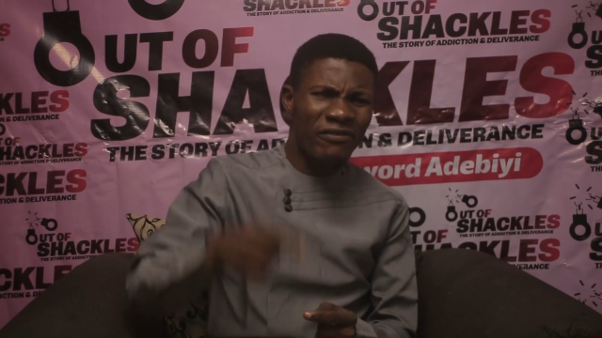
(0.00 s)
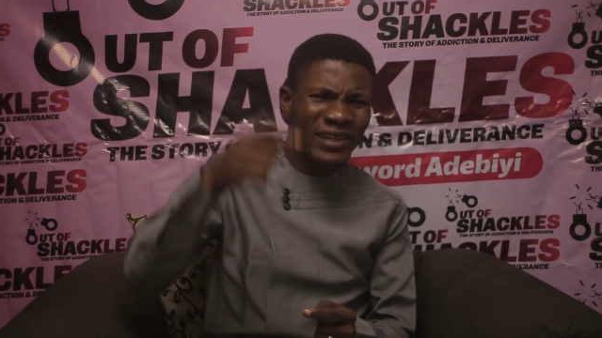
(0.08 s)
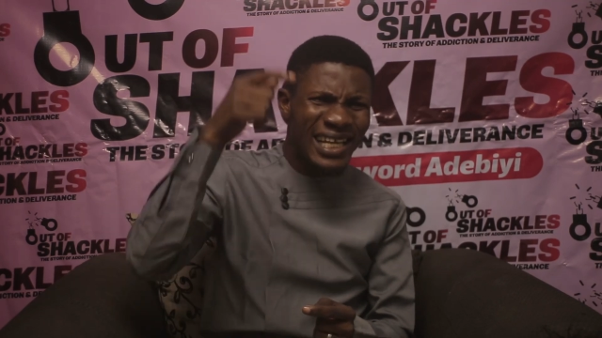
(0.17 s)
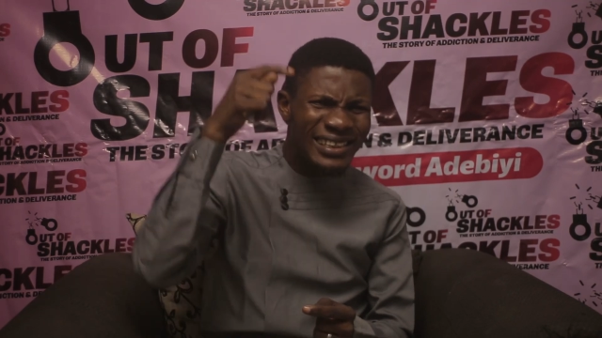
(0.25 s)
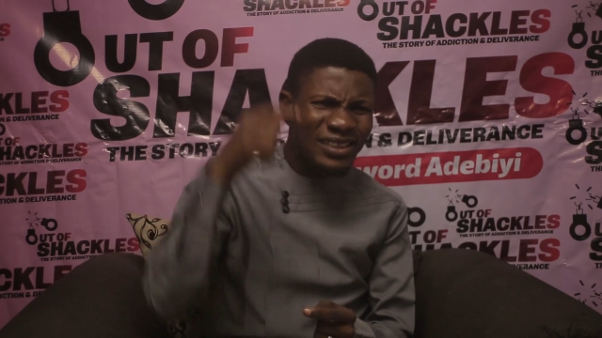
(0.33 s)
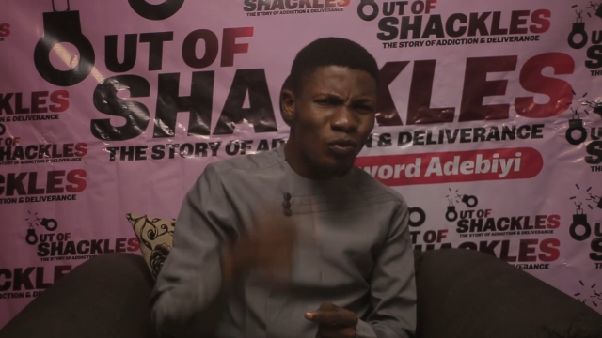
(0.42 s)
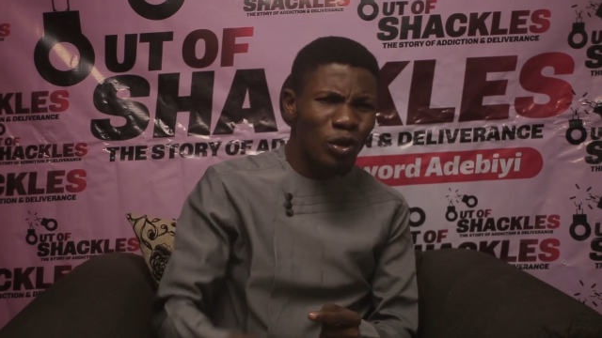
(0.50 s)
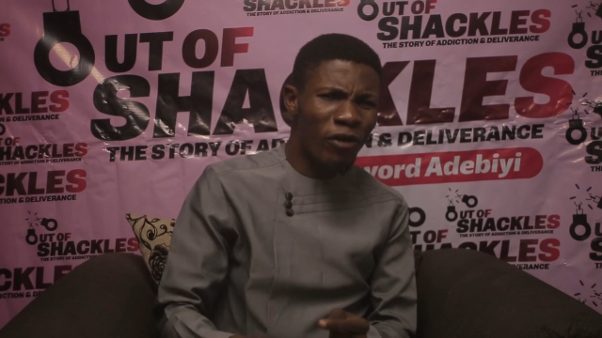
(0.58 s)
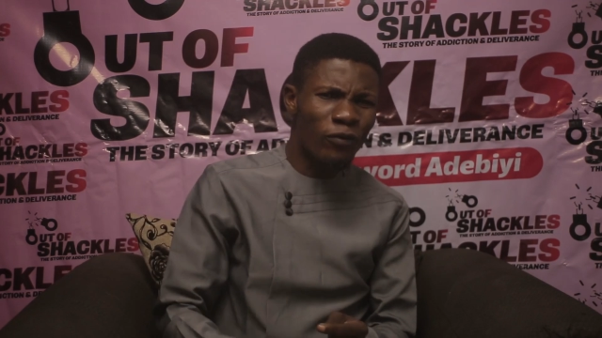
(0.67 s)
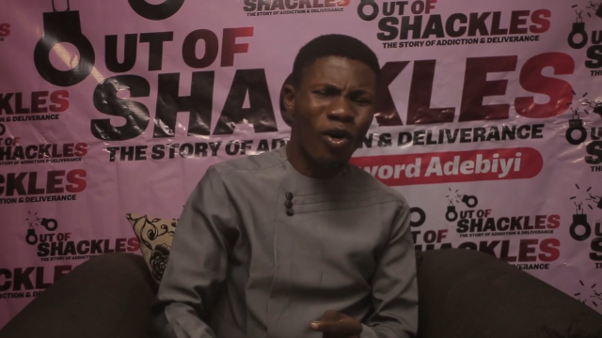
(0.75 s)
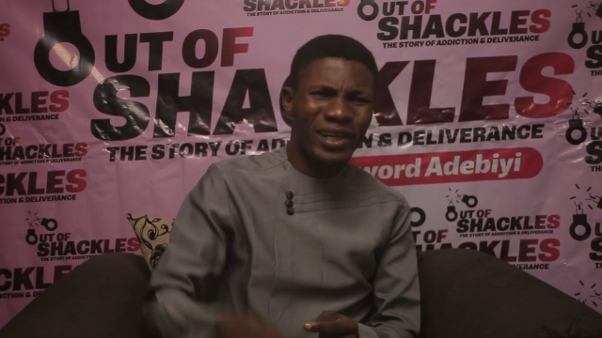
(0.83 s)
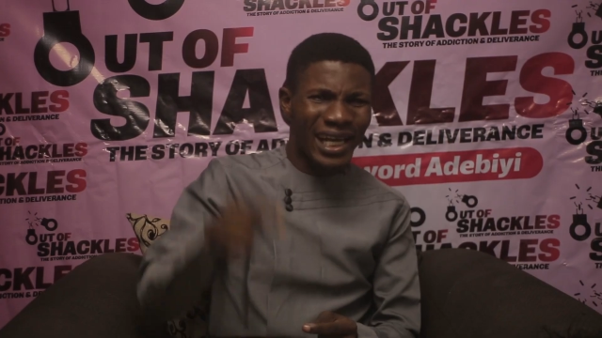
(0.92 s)
are against the will
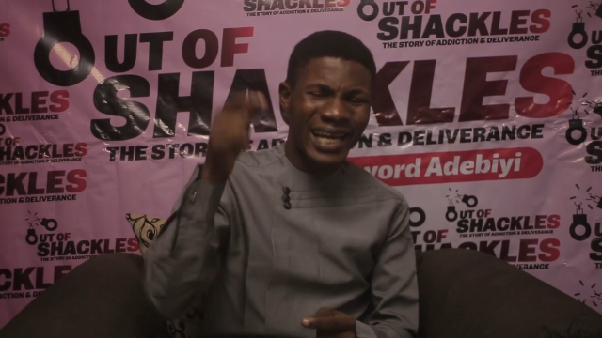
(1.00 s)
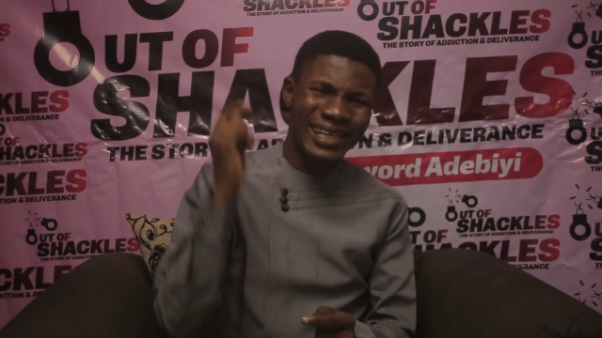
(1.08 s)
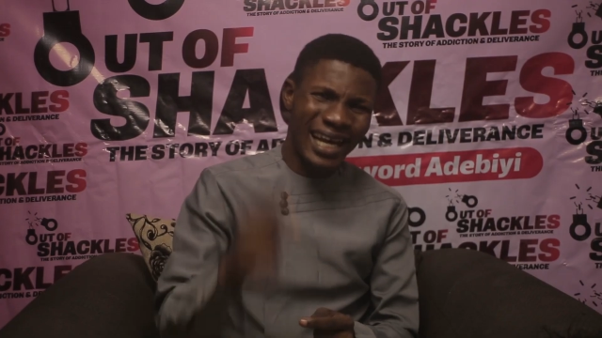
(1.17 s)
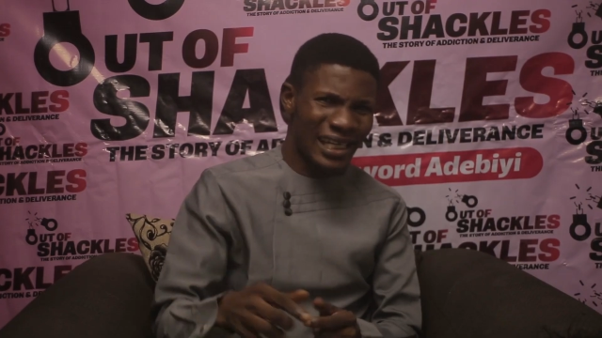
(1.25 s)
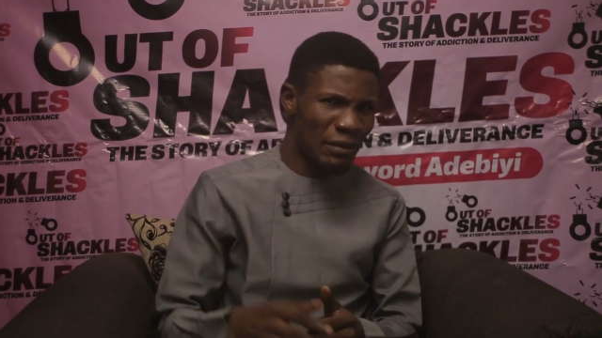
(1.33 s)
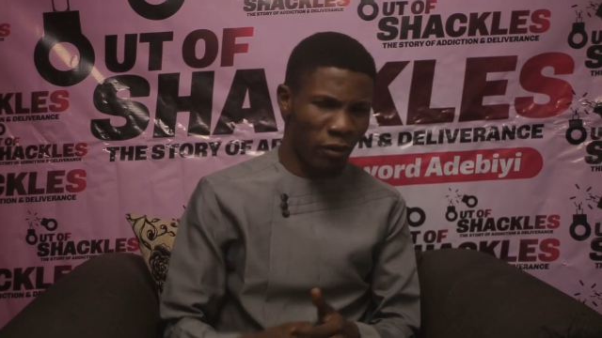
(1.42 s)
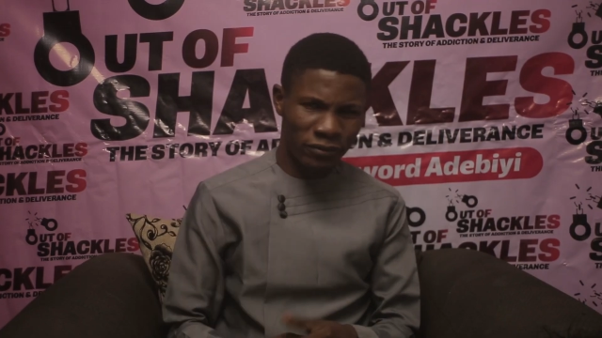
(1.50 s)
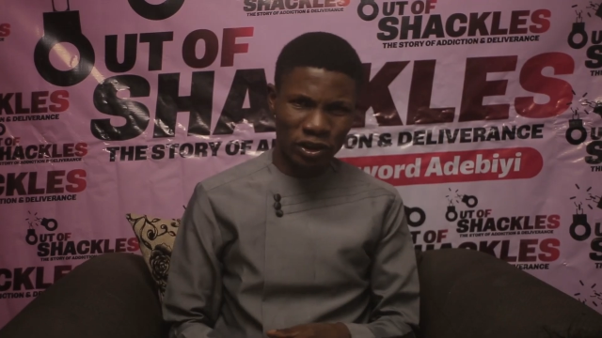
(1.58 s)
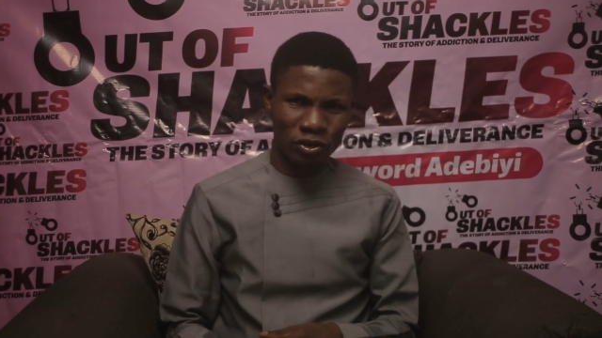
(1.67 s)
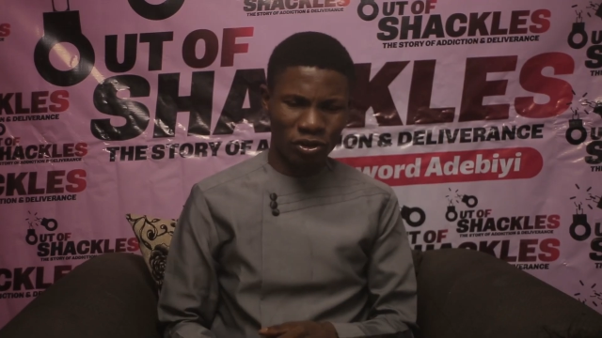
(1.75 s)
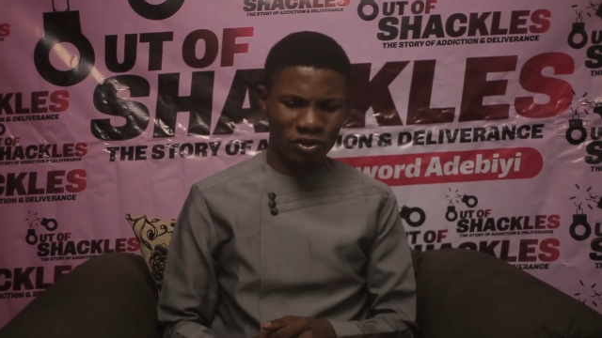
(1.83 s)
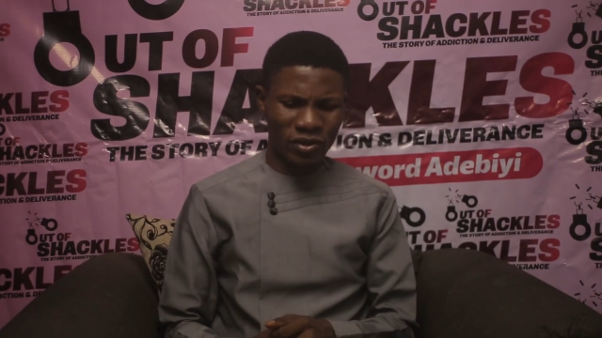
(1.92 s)
of God in the name of
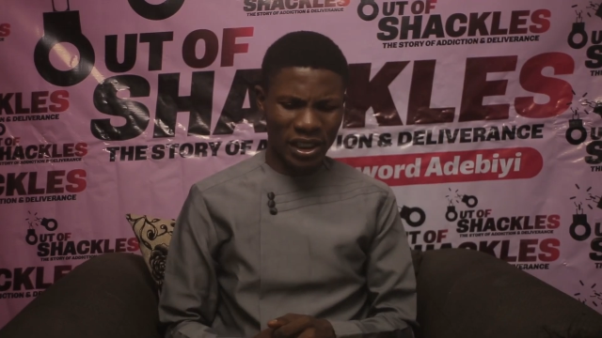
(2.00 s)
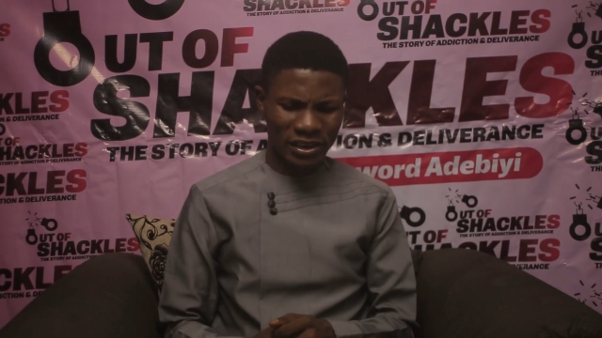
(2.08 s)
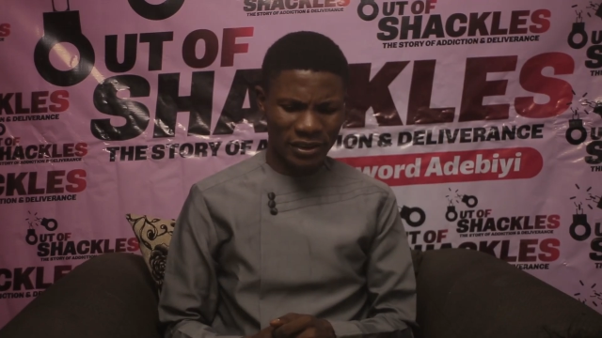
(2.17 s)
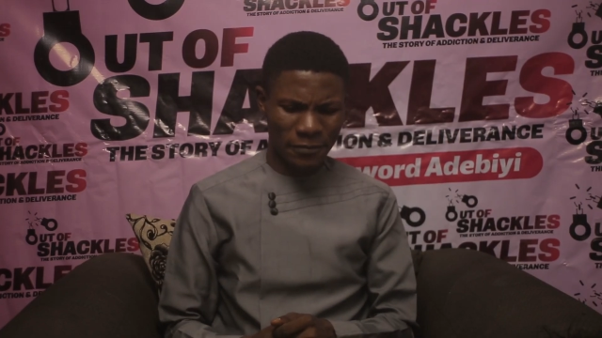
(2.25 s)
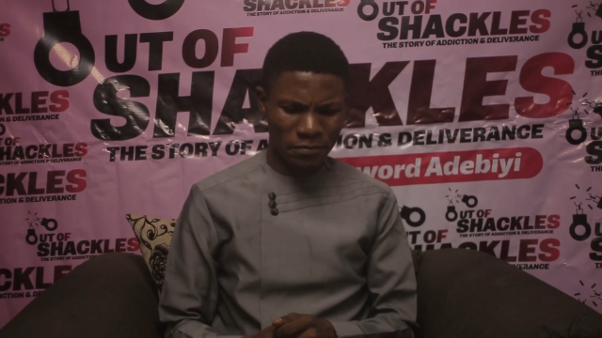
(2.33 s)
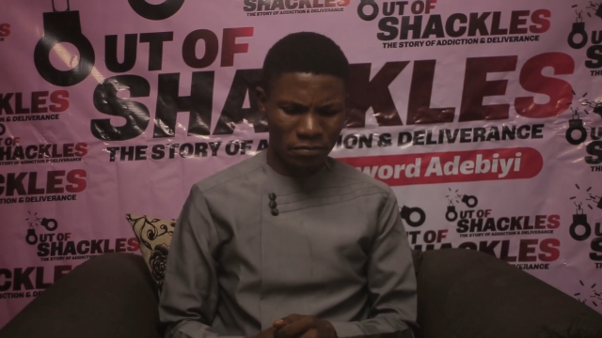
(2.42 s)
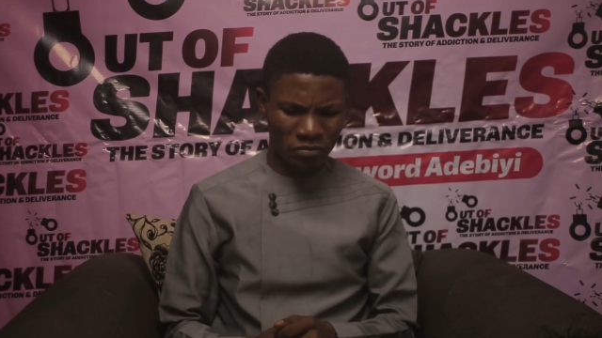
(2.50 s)
Jesus Christ.